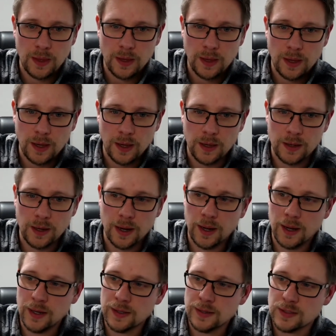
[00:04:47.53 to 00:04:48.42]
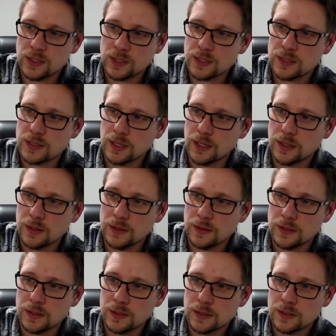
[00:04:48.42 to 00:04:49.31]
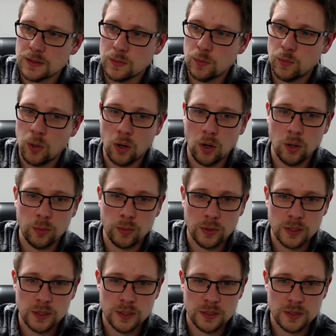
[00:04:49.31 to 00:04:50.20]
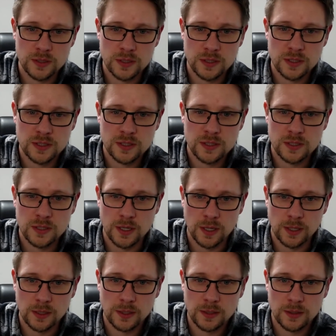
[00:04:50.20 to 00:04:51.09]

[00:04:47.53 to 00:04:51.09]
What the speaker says: And I just think that this pop is sick.